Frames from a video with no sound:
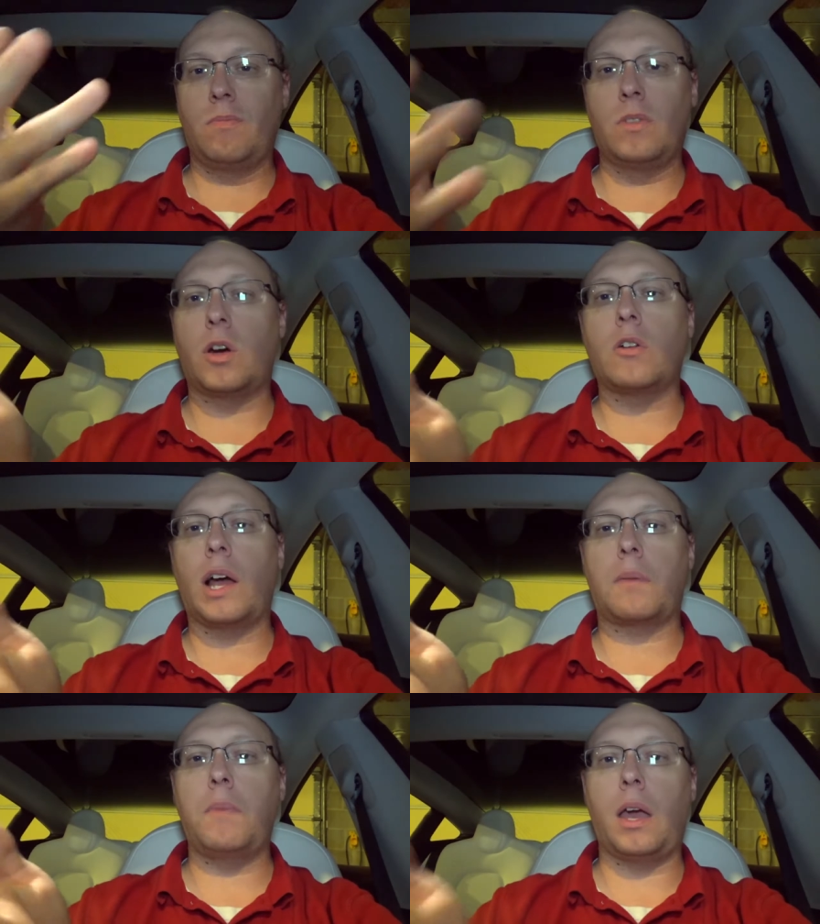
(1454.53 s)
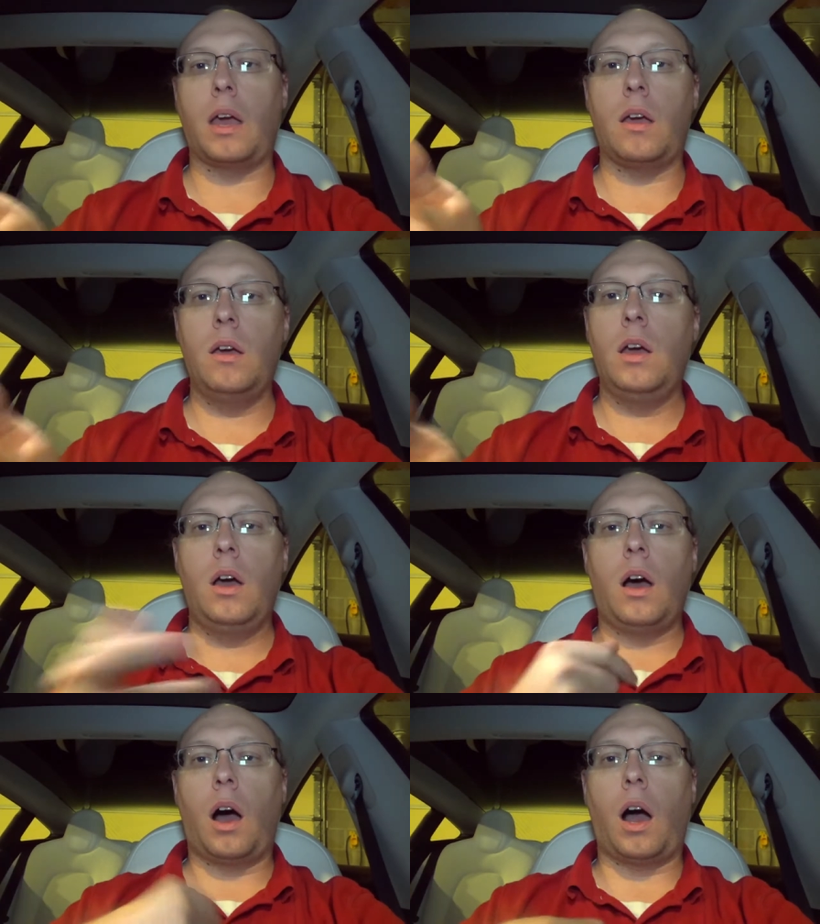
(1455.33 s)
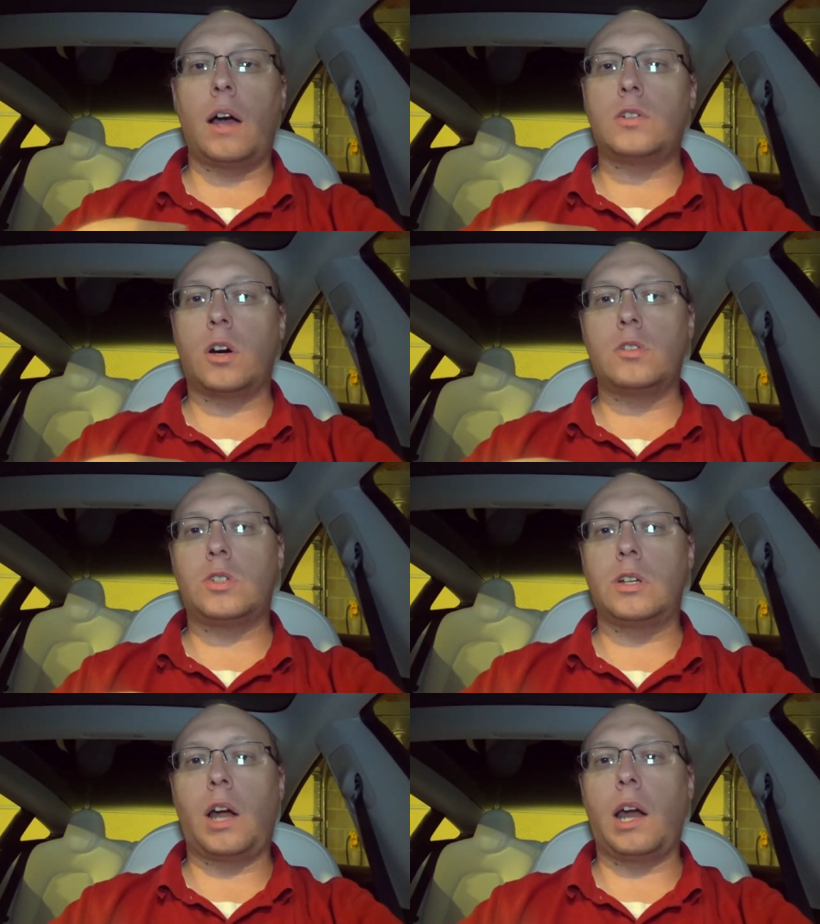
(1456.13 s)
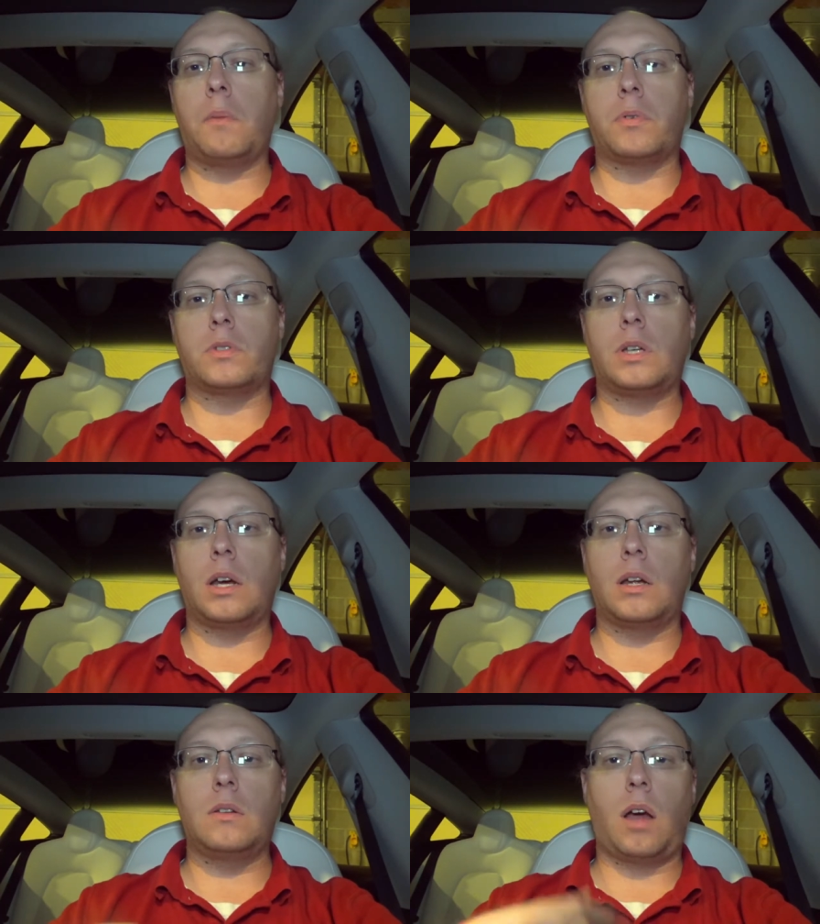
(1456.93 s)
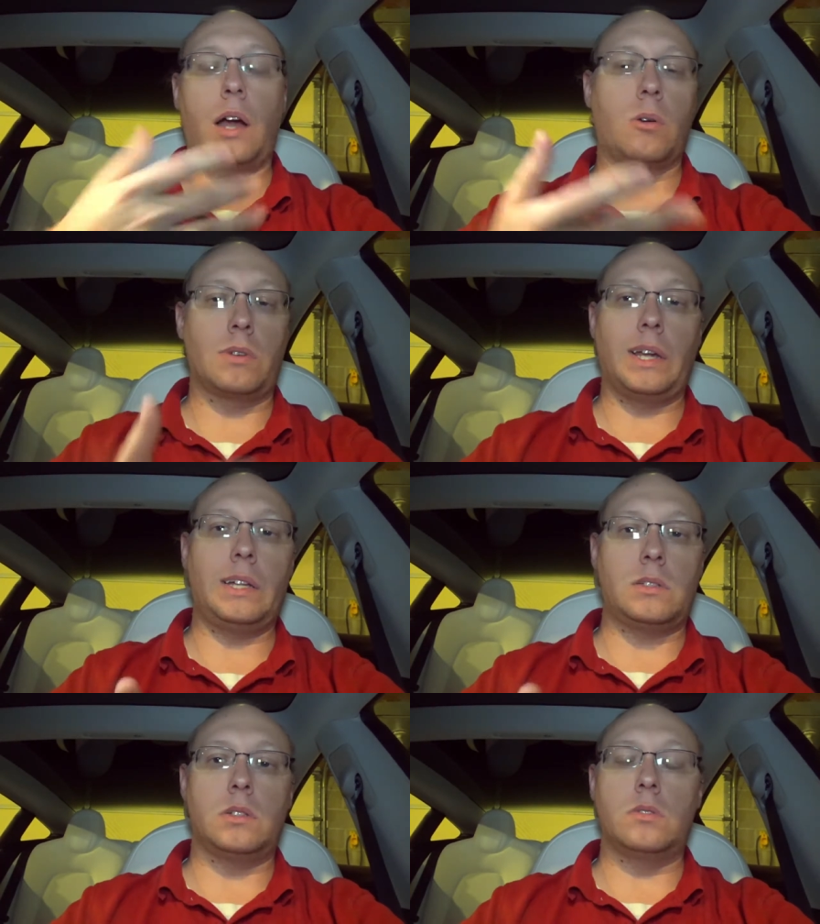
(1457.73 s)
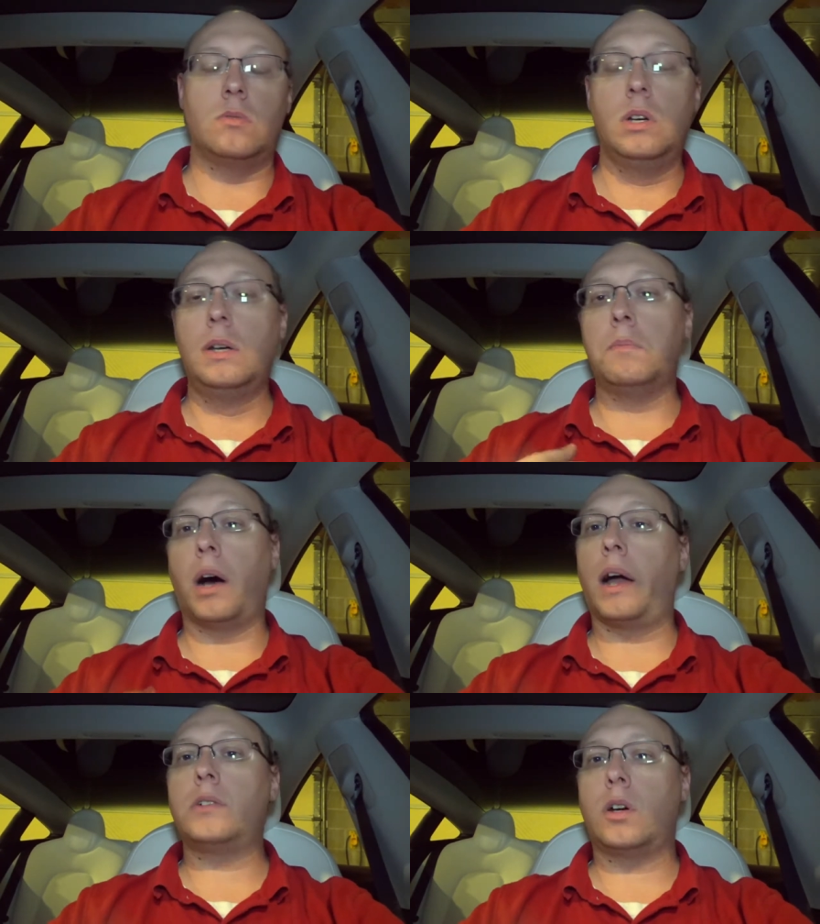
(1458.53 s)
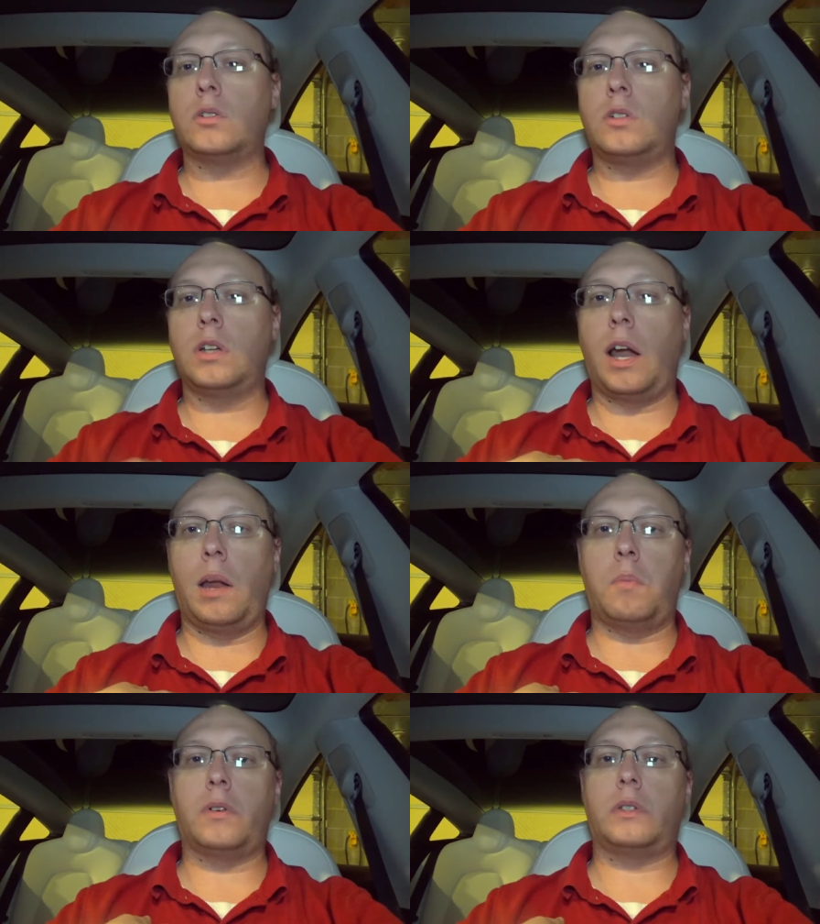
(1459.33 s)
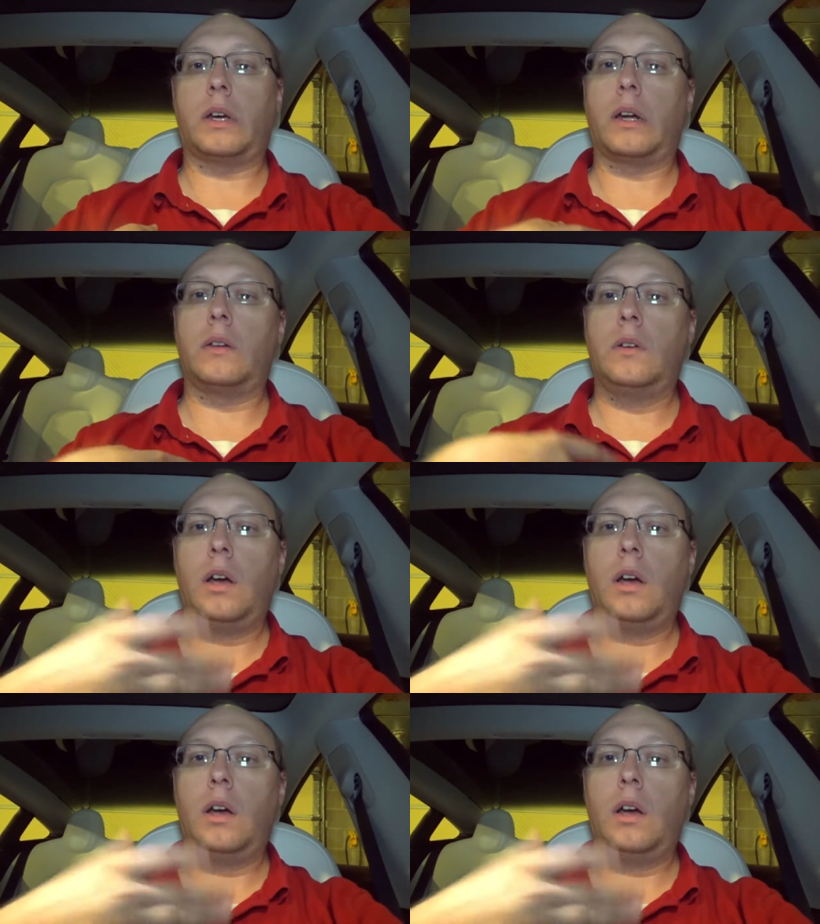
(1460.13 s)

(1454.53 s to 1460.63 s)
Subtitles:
they're like me. I charge to 90%. I don't need to, but I charge to 90%.